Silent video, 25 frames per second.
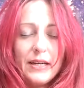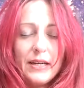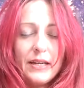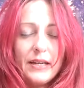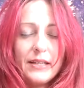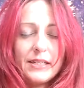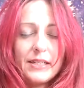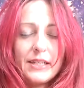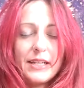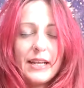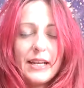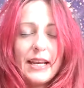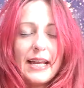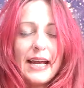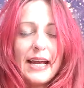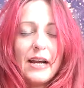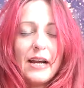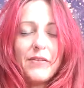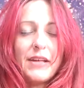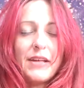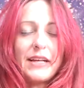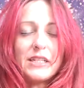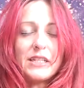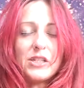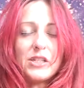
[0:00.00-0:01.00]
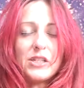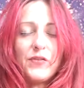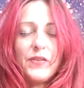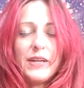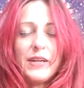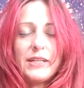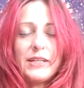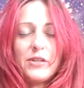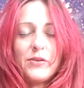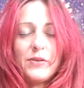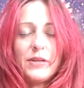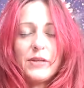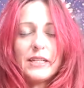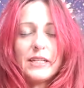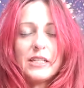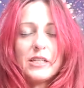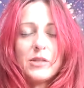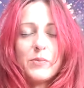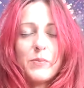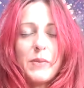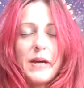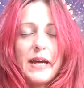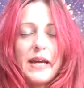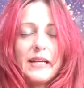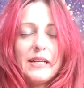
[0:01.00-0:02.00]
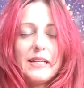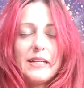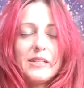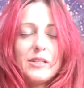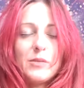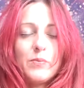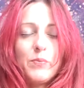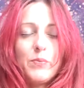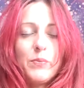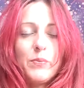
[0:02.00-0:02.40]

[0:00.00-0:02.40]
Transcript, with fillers: Just allow that sphere to expand as